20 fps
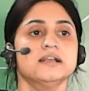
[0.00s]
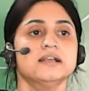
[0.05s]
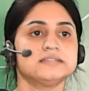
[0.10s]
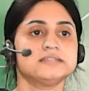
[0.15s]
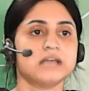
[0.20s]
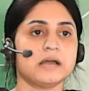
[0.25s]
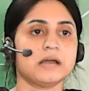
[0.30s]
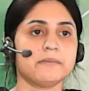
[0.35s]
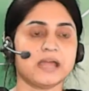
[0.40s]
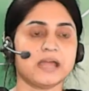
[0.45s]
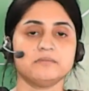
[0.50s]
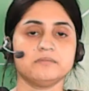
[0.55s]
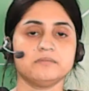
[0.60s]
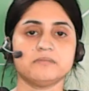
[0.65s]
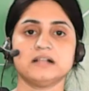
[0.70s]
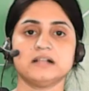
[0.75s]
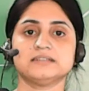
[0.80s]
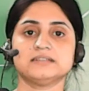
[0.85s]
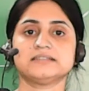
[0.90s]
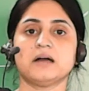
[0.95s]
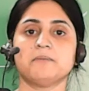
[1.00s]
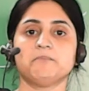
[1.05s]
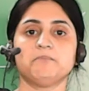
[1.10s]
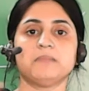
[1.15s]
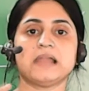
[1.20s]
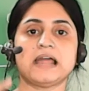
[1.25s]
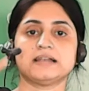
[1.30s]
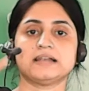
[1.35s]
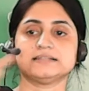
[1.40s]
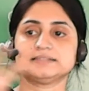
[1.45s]
Some animals, some
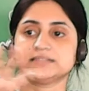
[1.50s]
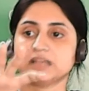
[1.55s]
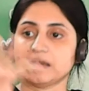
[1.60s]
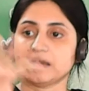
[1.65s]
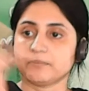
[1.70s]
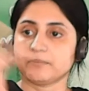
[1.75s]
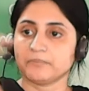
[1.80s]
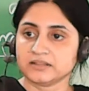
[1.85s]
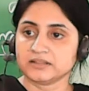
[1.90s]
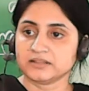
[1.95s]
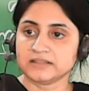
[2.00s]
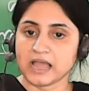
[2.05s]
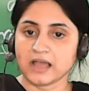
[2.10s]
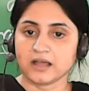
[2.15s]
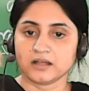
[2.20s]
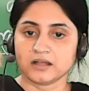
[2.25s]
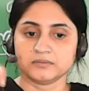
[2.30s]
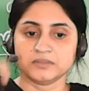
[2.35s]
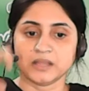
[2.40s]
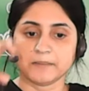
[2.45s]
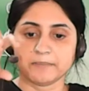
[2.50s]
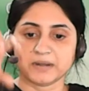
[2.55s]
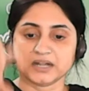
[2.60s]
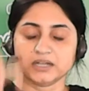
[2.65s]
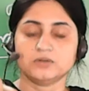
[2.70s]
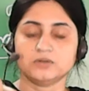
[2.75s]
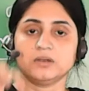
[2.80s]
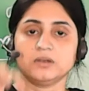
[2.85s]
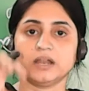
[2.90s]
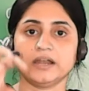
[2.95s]
plants, some the
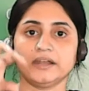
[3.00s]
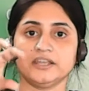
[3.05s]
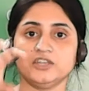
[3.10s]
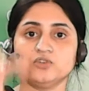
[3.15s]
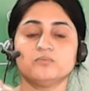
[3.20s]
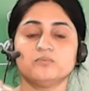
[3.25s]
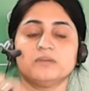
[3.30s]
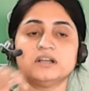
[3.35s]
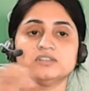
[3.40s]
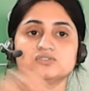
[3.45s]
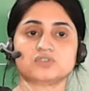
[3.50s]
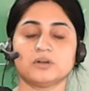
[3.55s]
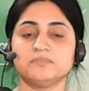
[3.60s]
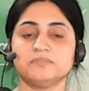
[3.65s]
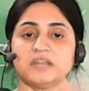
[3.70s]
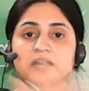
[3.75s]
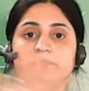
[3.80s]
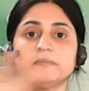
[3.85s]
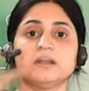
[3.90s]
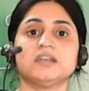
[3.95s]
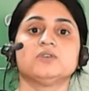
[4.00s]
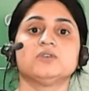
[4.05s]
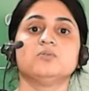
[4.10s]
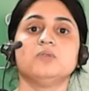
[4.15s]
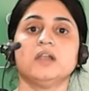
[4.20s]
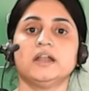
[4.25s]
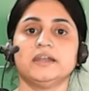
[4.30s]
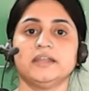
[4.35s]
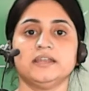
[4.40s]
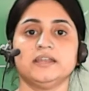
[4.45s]
particular humans of that
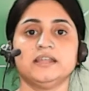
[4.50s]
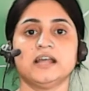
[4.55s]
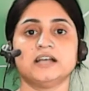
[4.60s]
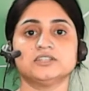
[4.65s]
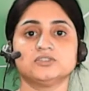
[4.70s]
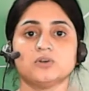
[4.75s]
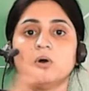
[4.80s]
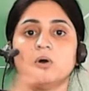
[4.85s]
particular areas,